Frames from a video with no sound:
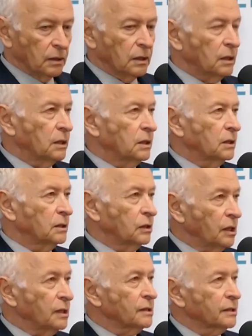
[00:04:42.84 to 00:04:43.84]

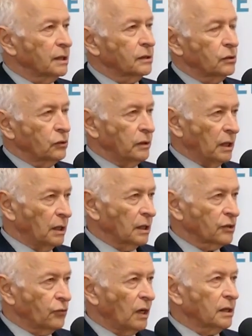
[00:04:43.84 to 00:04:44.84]
teeth that are
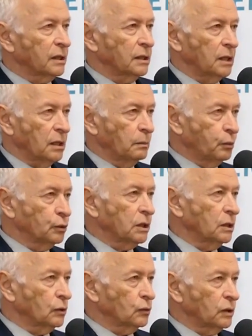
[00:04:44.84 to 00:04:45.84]
extracted and put
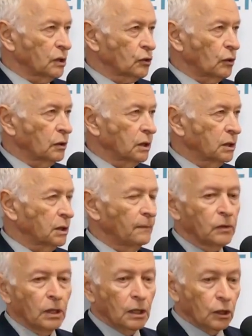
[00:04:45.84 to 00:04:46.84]
into the socket,
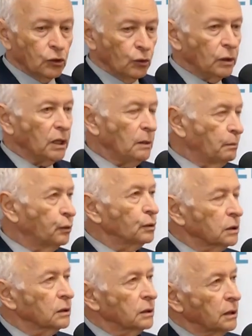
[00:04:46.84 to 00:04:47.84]
you can
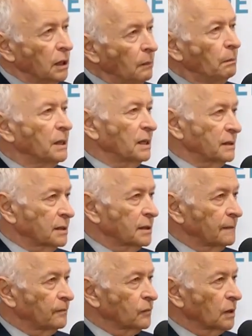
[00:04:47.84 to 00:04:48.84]
put implants
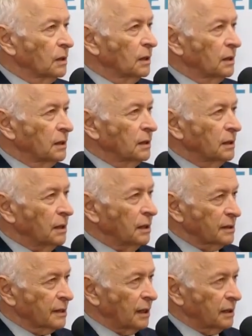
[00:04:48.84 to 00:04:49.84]

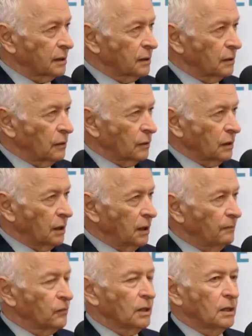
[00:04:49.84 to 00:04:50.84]
inside,
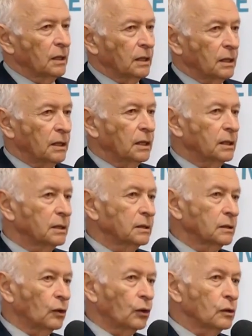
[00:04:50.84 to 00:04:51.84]
okay?
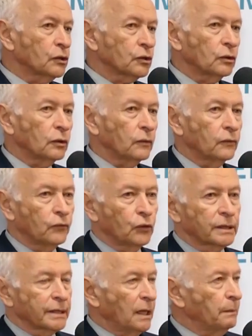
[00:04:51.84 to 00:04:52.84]
And also, for
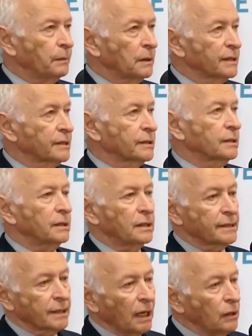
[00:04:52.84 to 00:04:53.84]
example, in
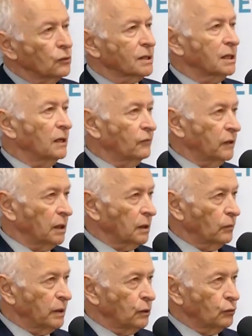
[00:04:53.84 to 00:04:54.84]
sinus lifting,
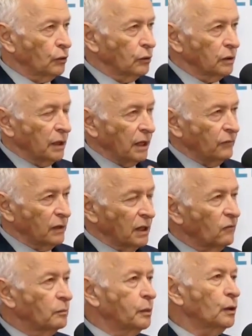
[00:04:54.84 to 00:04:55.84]
when you don't have
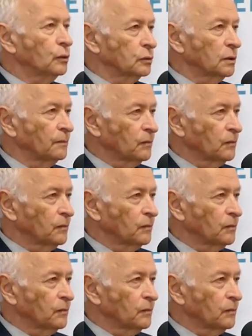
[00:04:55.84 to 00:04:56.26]
enough bone